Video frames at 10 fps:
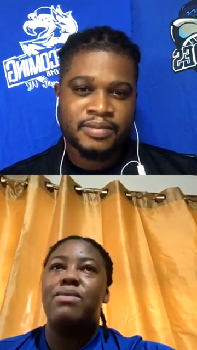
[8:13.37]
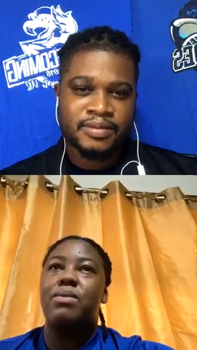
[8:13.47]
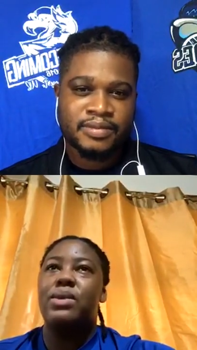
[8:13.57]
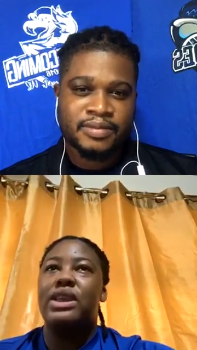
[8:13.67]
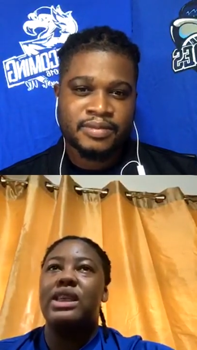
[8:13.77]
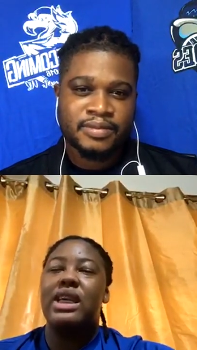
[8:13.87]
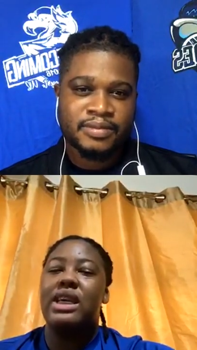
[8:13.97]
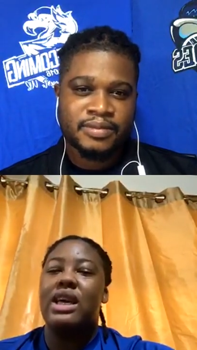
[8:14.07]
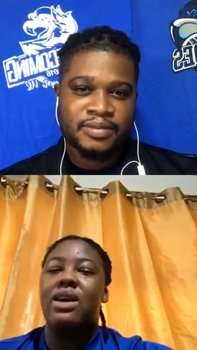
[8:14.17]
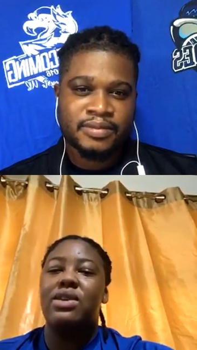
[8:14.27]
Speaker 1: was
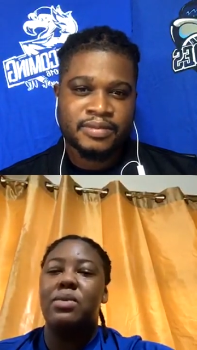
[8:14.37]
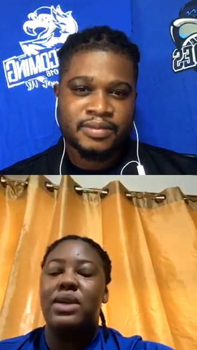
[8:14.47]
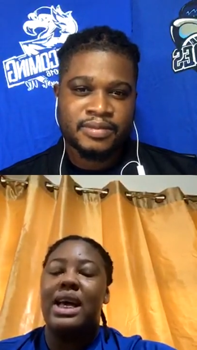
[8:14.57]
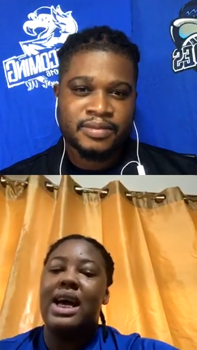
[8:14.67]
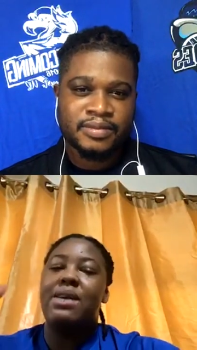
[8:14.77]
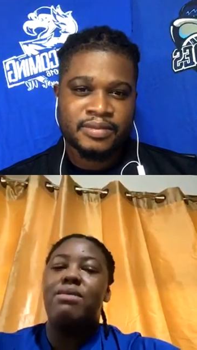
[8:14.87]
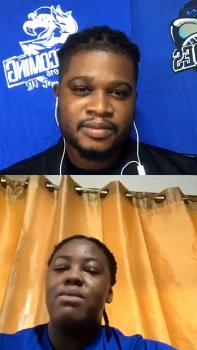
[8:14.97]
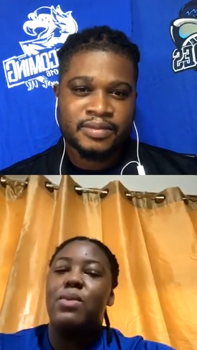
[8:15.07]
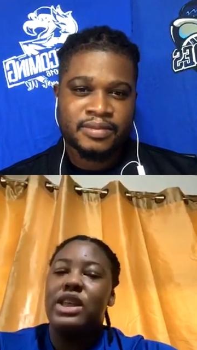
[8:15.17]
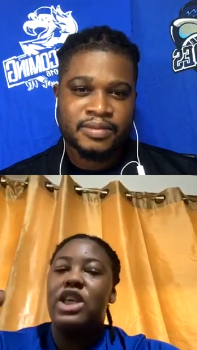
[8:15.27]
encountered with. Like I
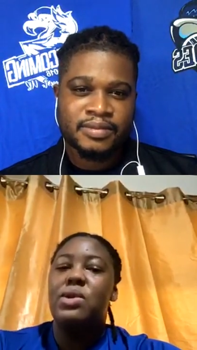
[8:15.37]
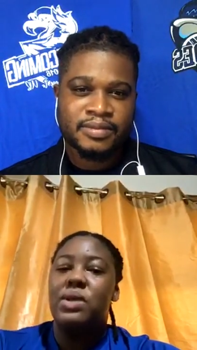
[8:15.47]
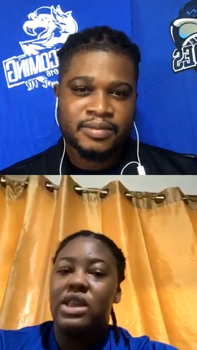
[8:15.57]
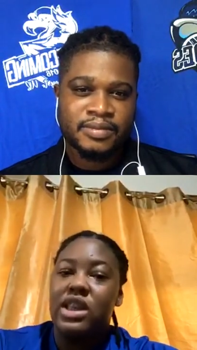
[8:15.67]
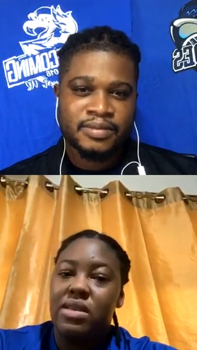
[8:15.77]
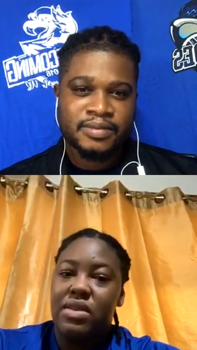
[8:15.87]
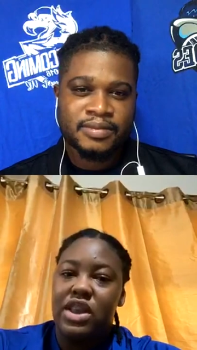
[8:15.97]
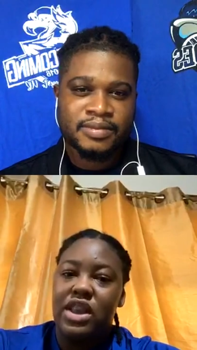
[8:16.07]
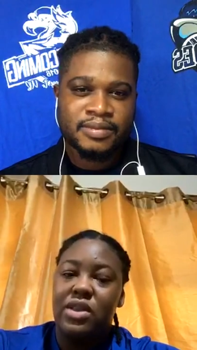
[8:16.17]
wasn't used to this division.